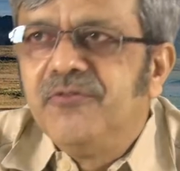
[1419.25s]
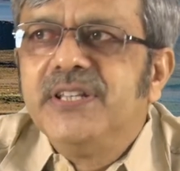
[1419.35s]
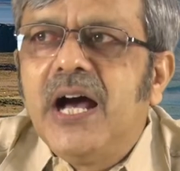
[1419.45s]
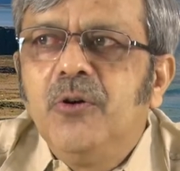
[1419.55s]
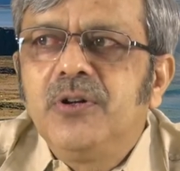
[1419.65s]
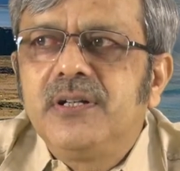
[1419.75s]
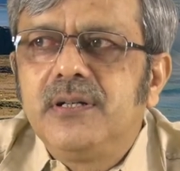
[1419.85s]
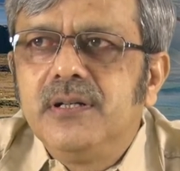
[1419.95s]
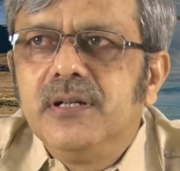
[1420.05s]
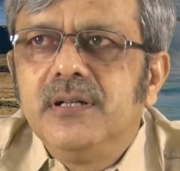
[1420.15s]

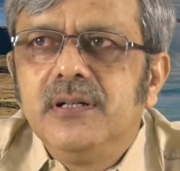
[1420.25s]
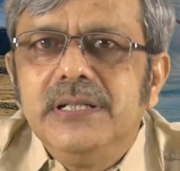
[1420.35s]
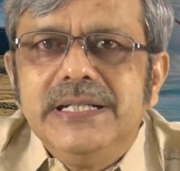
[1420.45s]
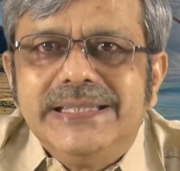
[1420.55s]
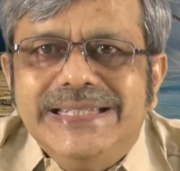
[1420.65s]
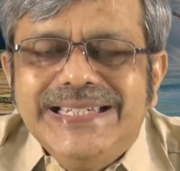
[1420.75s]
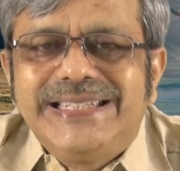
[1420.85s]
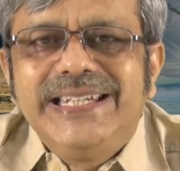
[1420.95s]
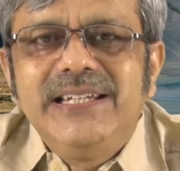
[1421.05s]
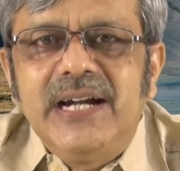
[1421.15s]
Without
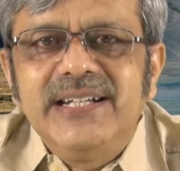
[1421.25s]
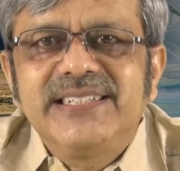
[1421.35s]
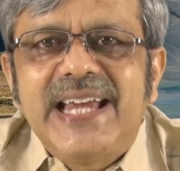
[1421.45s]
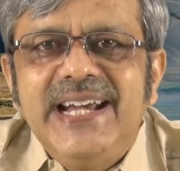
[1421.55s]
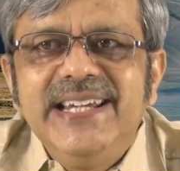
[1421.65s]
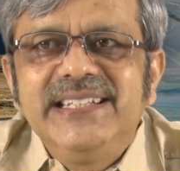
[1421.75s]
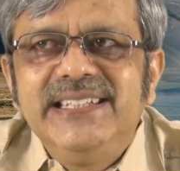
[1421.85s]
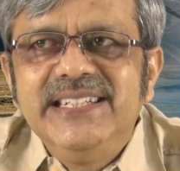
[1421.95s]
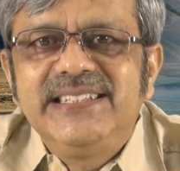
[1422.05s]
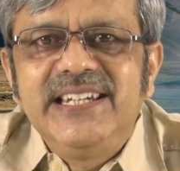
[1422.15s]
these three,
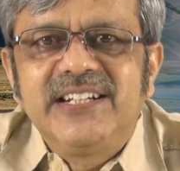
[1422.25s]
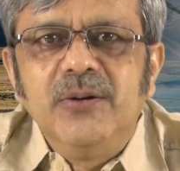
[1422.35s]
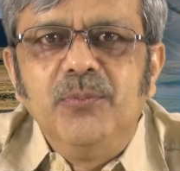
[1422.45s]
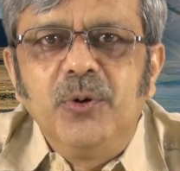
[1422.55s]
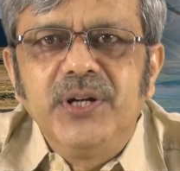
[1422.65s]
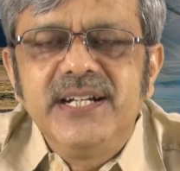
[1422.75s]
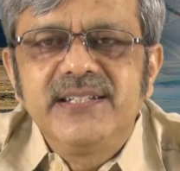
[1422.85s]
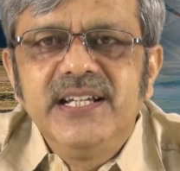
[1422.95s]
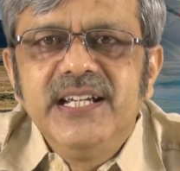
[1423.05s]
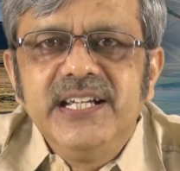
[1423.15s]
understanding these three
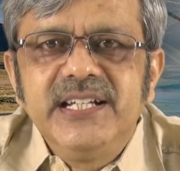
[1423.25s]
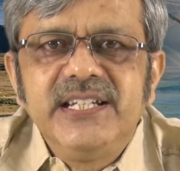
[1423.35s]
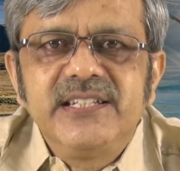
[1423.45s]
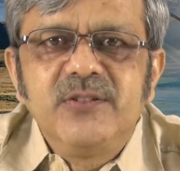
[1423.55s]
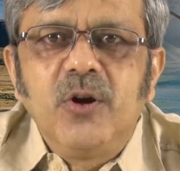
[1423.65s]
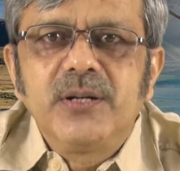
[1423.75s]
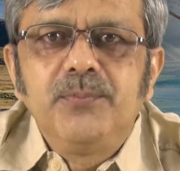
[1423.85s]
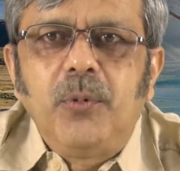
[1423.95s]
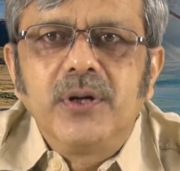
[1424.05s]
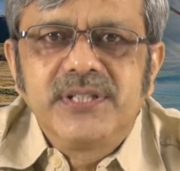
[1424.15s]
components, it is
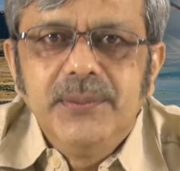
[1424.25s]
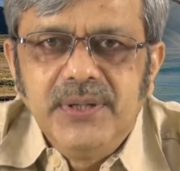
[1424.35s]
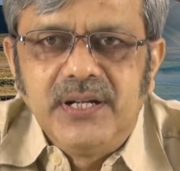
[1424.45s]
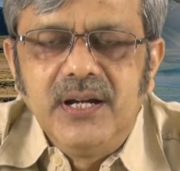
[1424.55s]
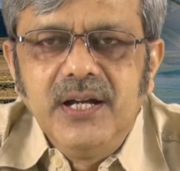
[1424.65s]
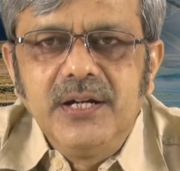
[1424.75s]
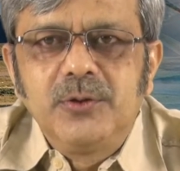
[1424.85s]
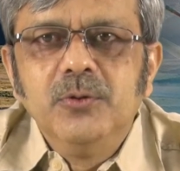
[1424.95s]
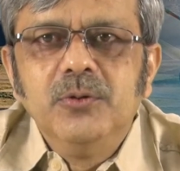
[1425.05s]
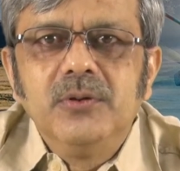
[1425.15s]
not possible
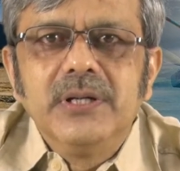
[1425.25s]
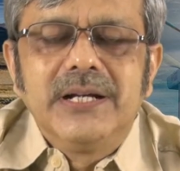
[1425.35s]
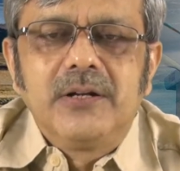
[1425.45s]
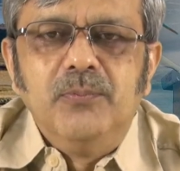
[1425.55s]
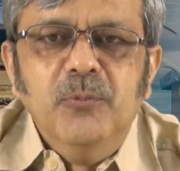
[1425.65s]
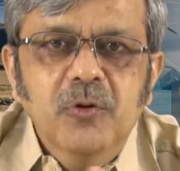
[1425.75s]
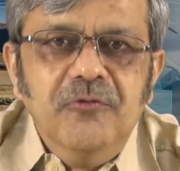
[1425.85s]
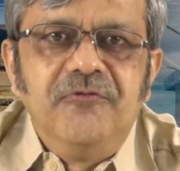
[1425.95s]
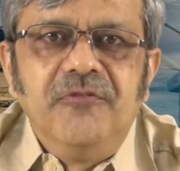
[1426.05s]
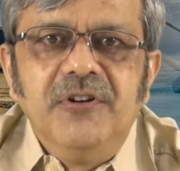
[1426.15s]
to
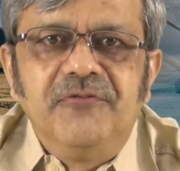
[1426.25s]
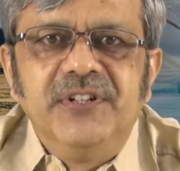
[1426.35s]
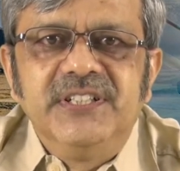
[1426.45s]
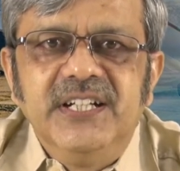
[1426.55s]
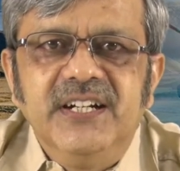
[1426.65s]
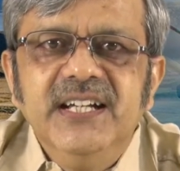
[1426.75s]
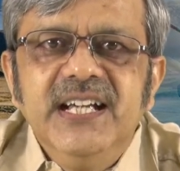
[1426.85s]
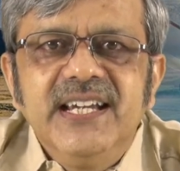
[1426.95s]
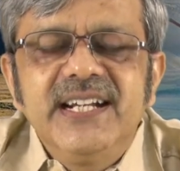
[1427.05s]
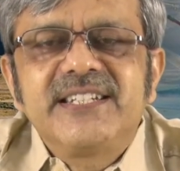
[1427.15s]
move further.
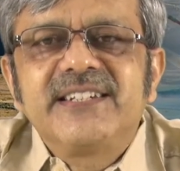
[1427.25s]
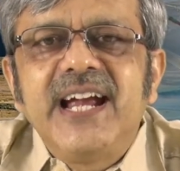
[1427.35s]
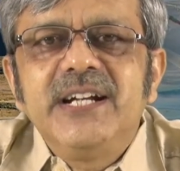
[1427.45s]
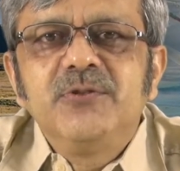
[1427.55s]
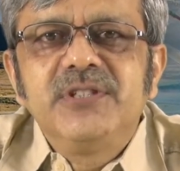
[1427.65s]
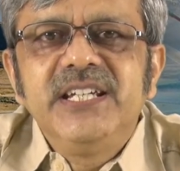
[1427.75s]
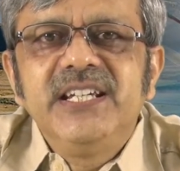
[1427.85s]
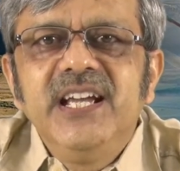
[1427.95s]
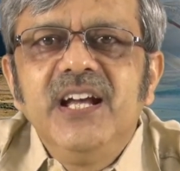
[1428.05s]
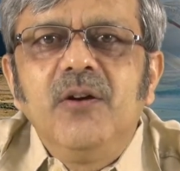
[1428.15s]
Let's try to
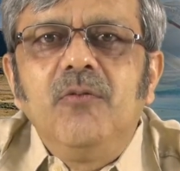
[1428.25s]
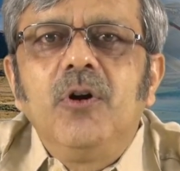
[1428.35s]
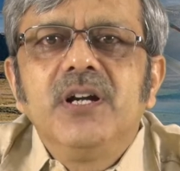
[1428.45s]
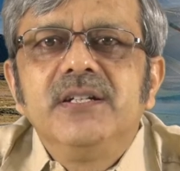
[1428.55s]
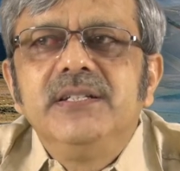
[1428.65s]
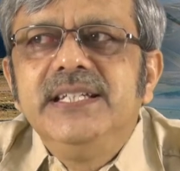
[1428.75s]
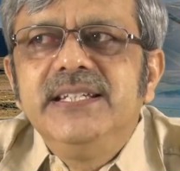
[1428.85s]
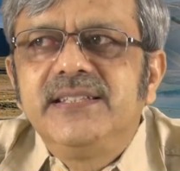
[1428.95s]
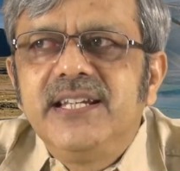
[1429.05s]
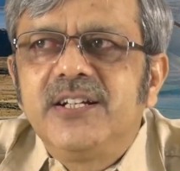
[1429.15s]
see what
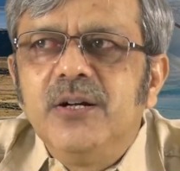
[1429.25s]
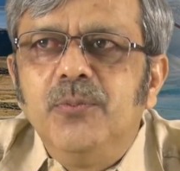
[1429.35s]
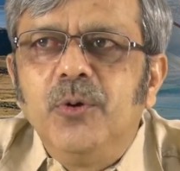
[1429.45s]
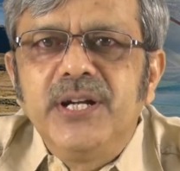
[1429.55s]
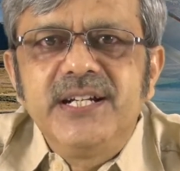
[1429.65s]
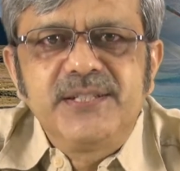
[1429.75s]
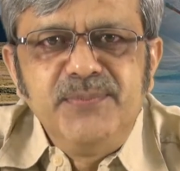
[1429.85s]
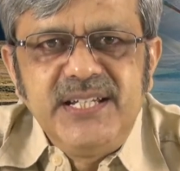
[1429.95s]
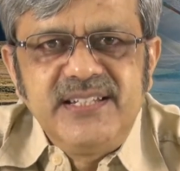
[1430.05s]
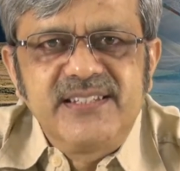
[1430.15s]
these three
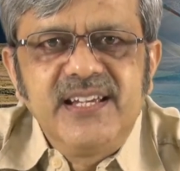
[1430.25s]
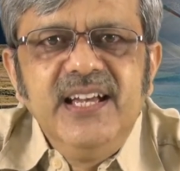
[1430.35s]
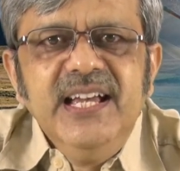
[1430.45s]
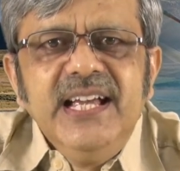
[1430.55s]
components means.